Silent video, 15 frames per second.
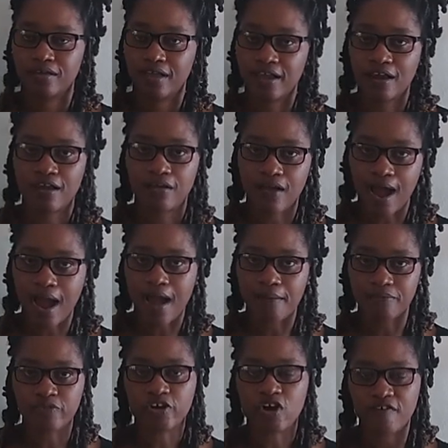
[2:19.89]
your
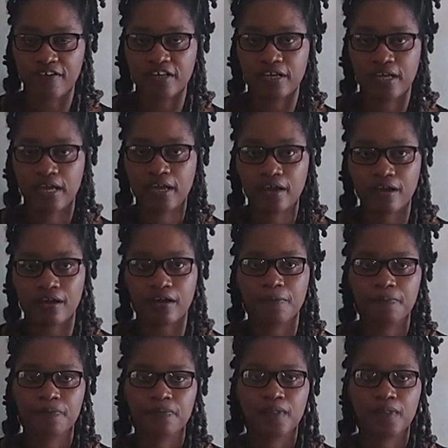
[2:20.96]
hair.